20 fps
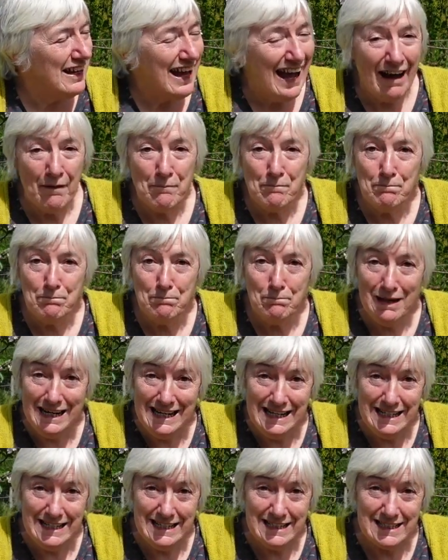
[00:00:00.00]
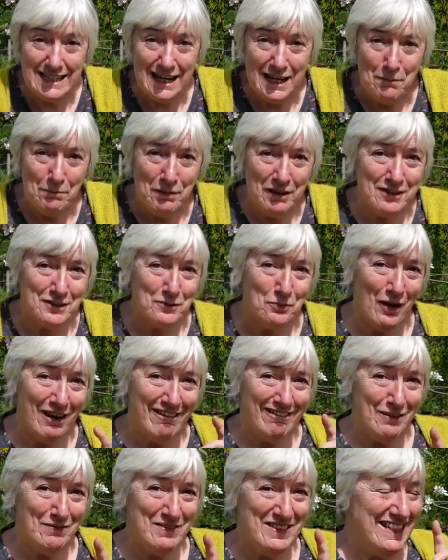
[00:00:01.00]
And bees, because
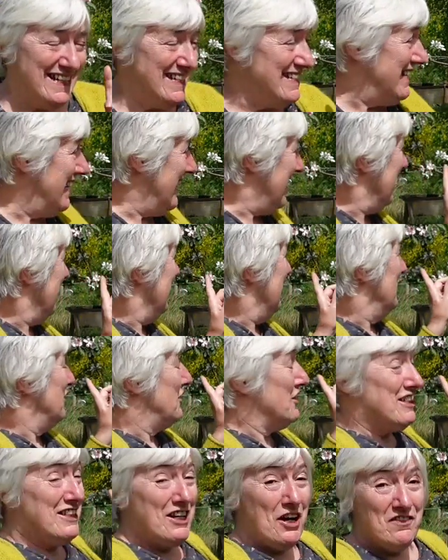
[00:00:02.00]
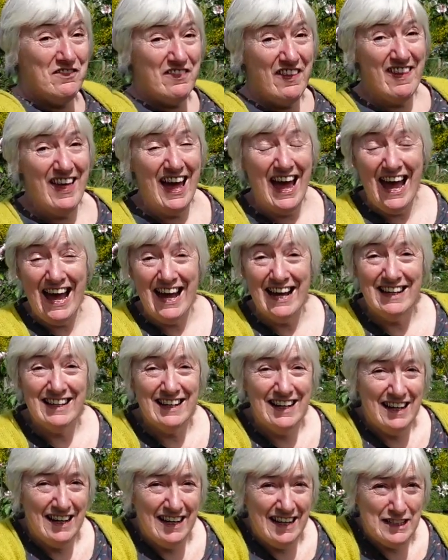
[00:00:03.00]
where I'm sitting, just over there,
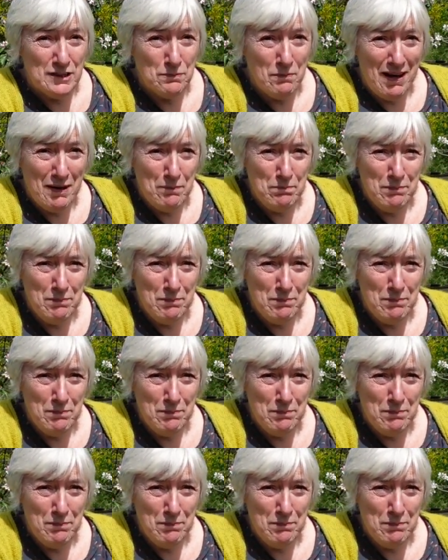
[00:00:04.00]
is my